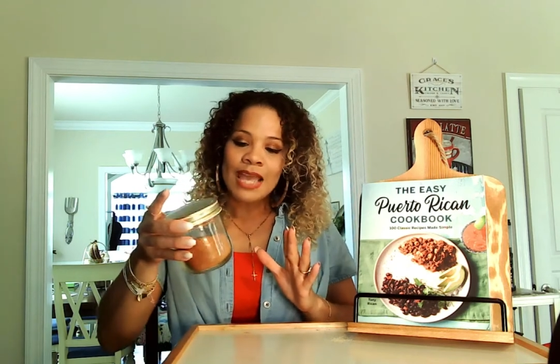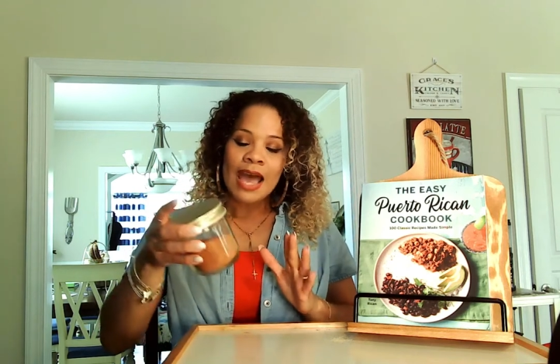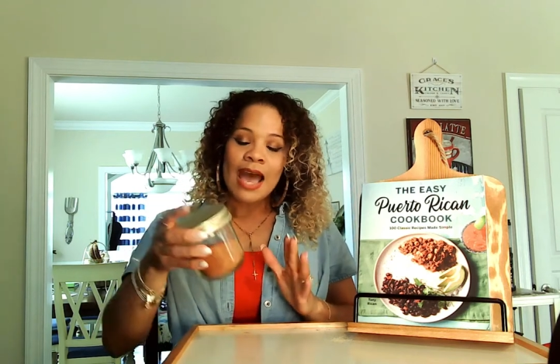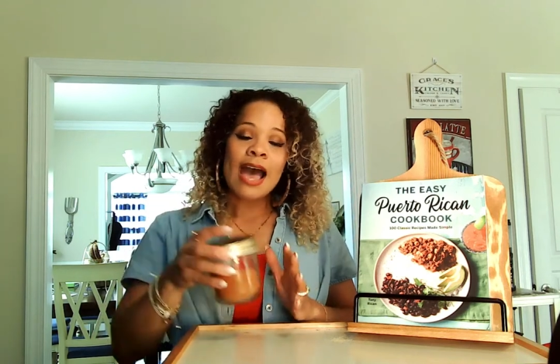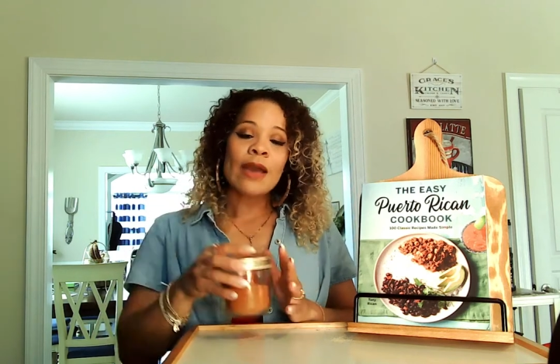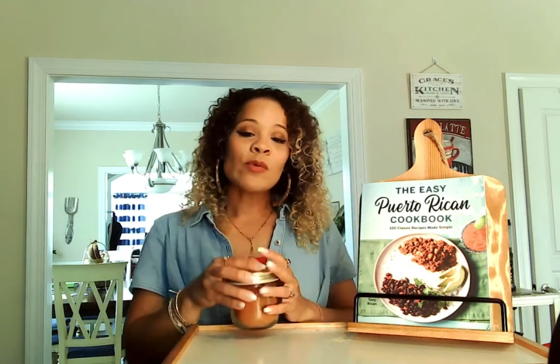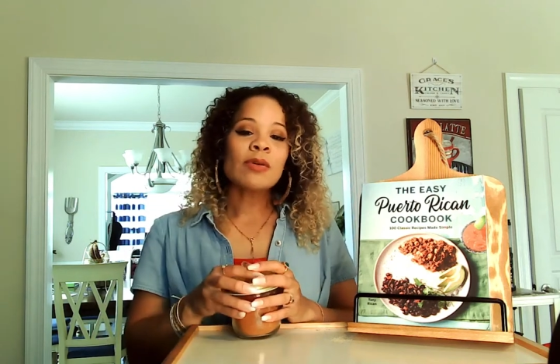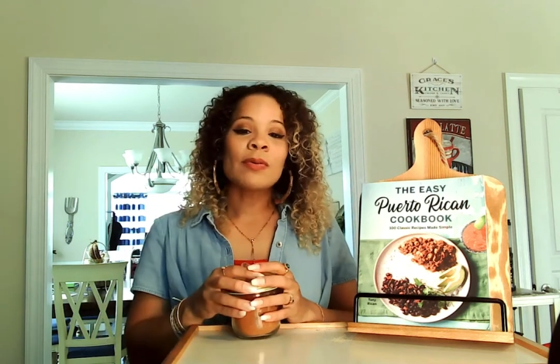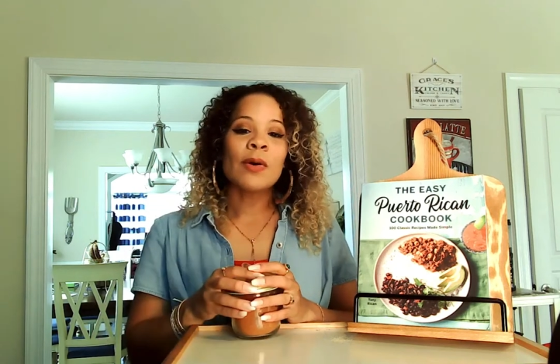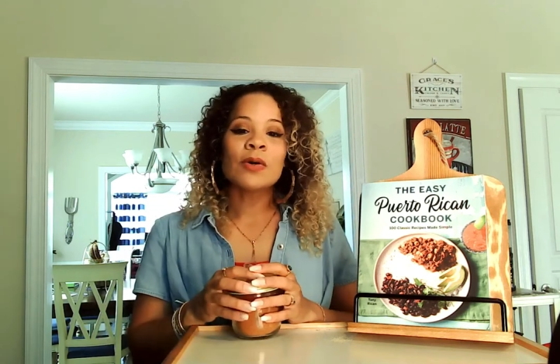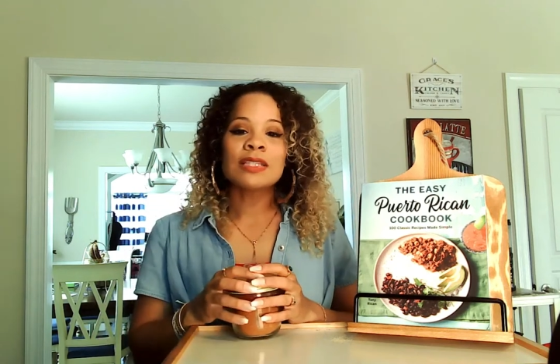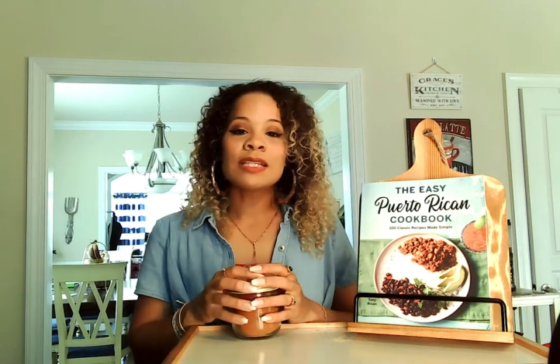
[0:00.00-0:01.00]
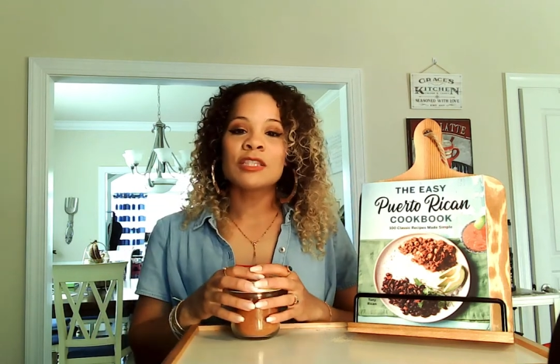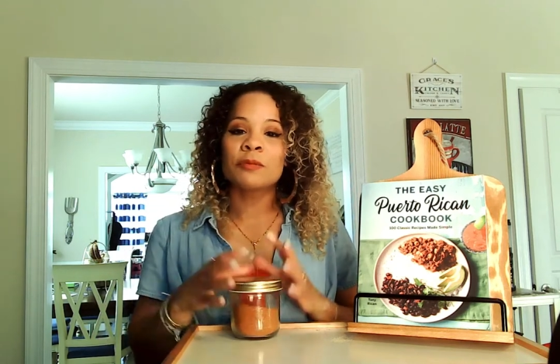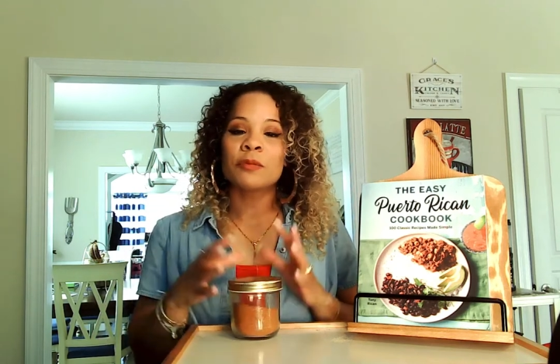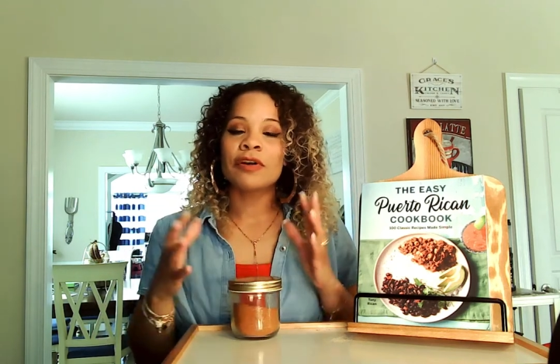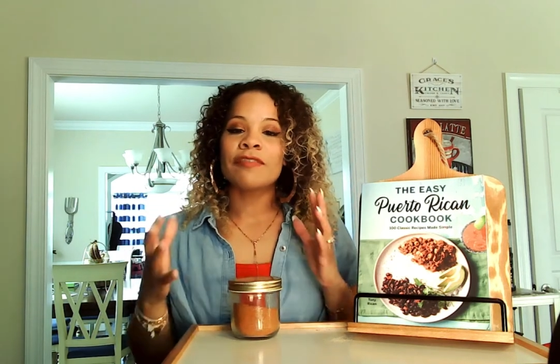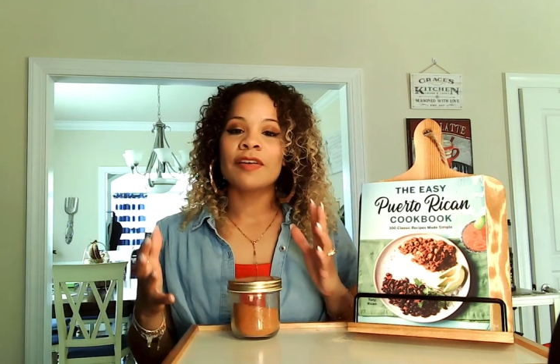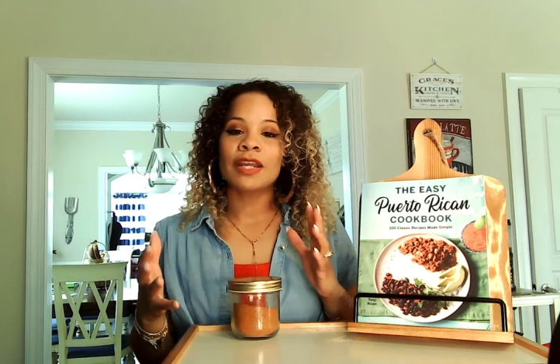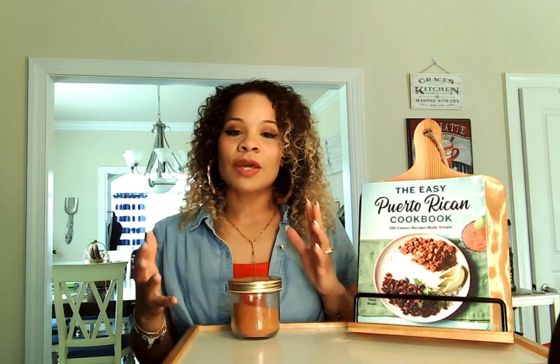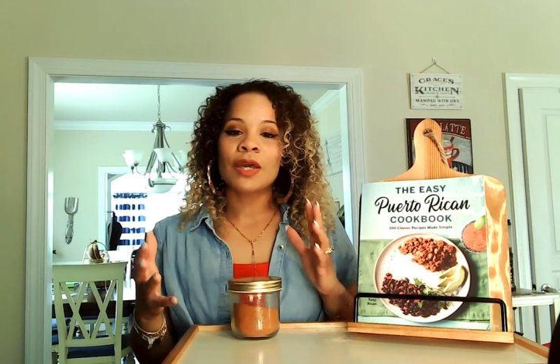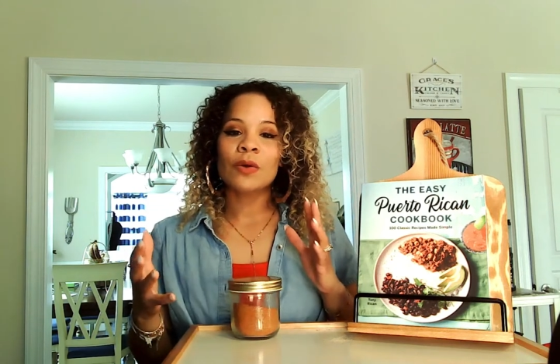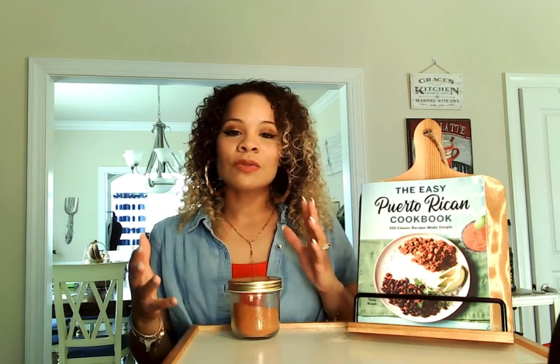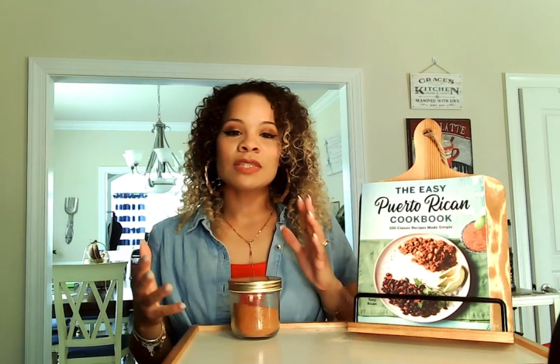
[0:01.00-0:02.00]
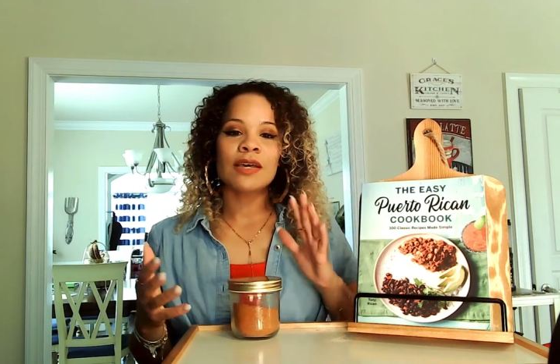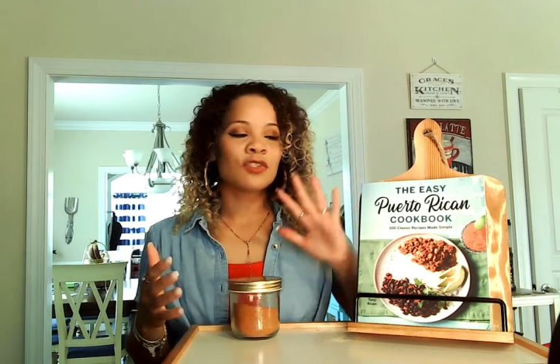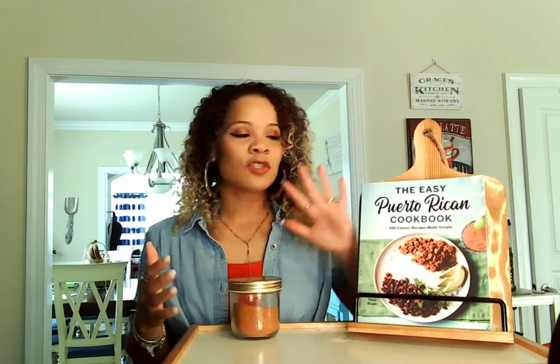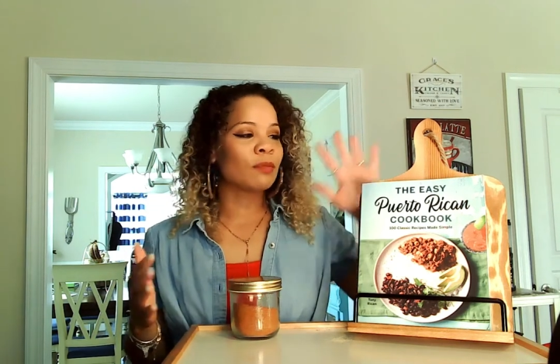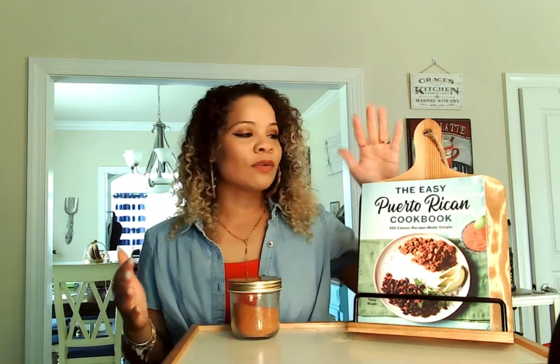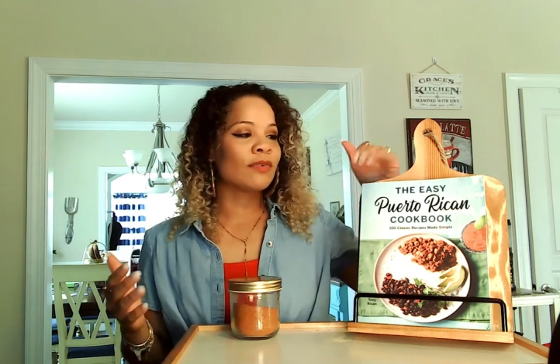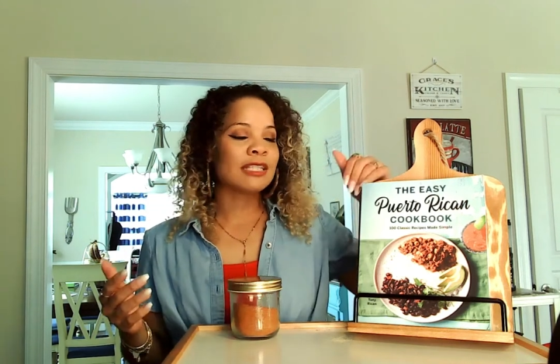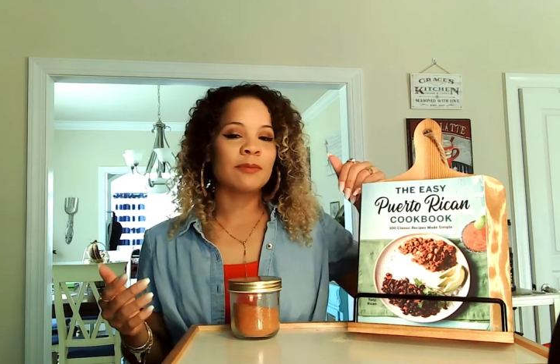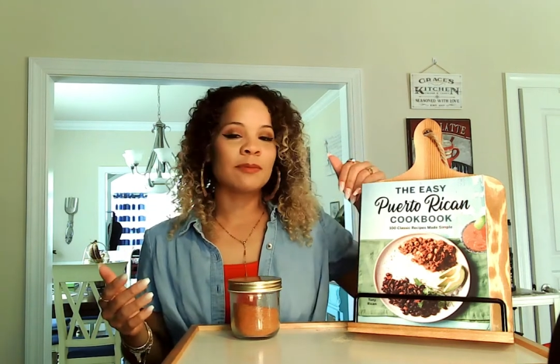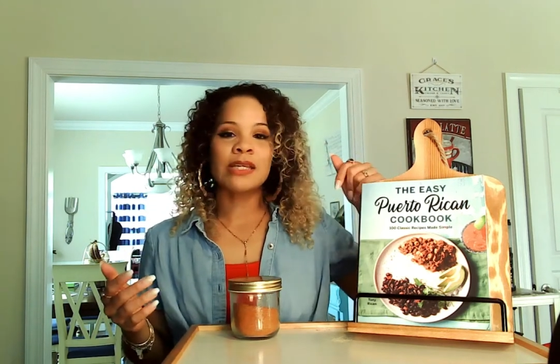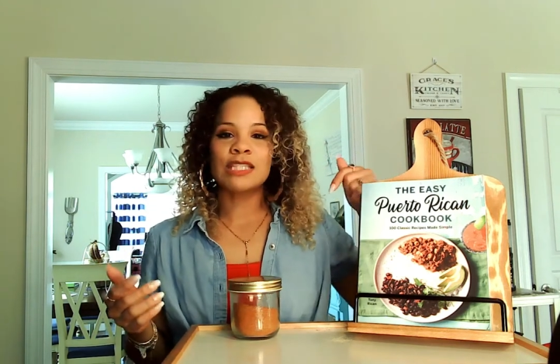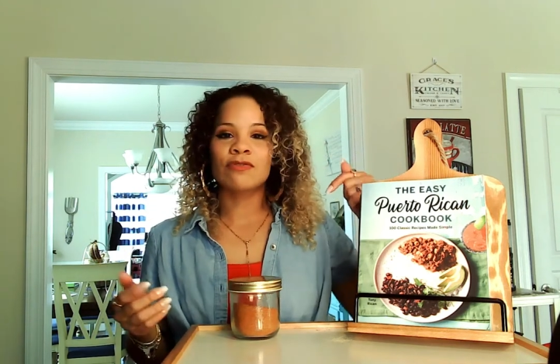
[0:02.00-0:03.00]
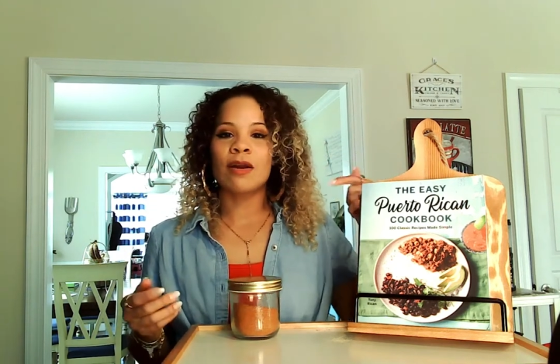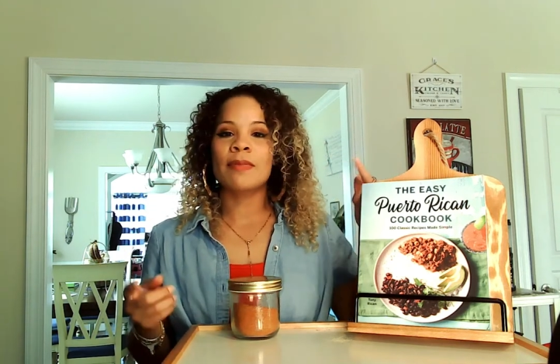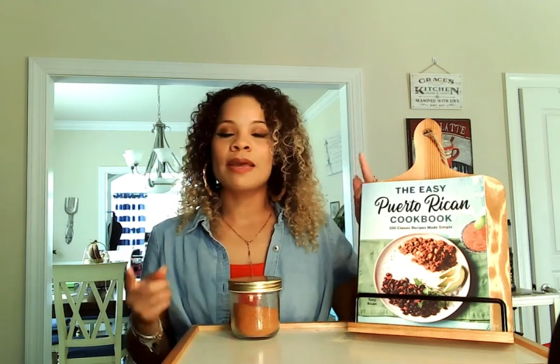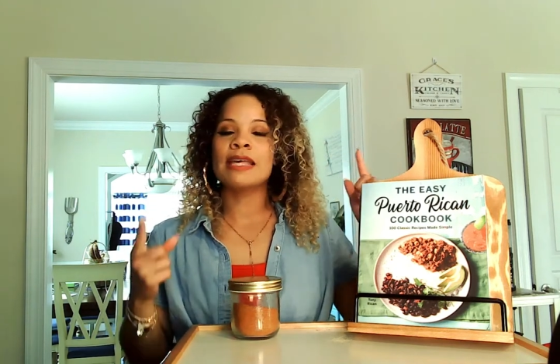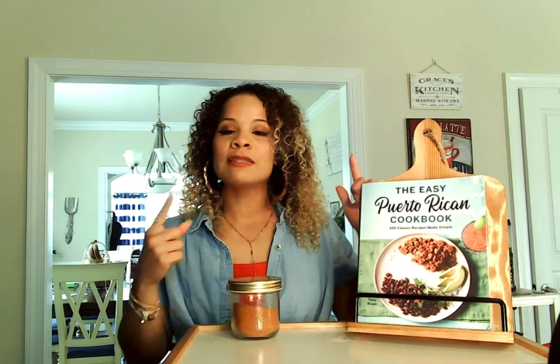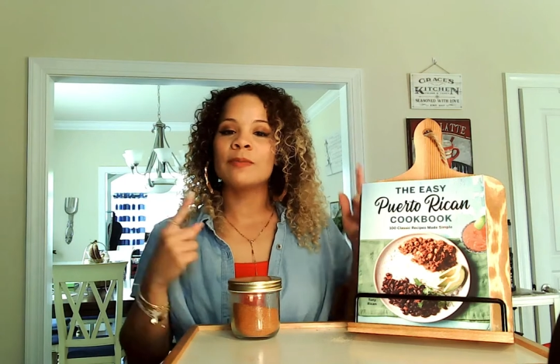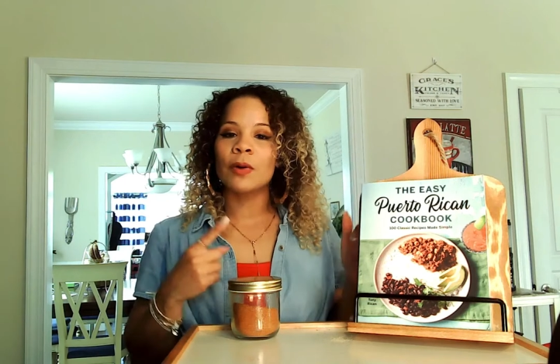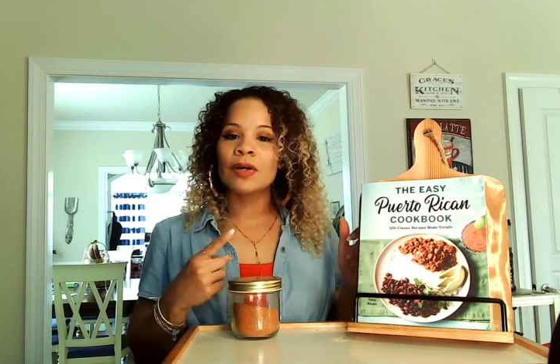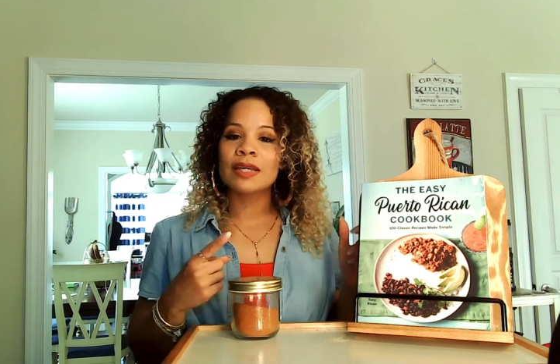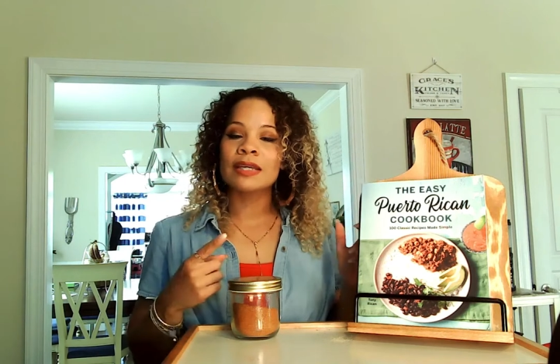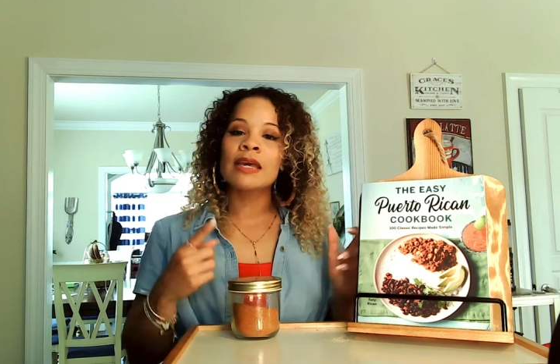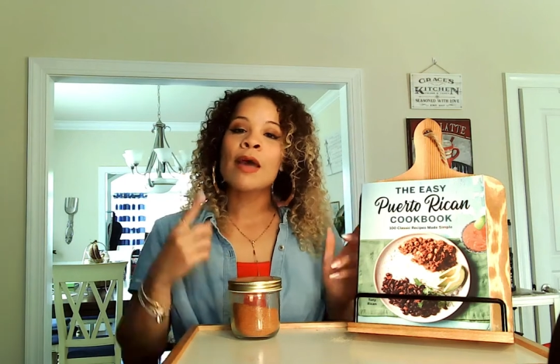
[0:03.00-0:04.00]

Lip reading: I will be posting some more videos of some more recipes from his book.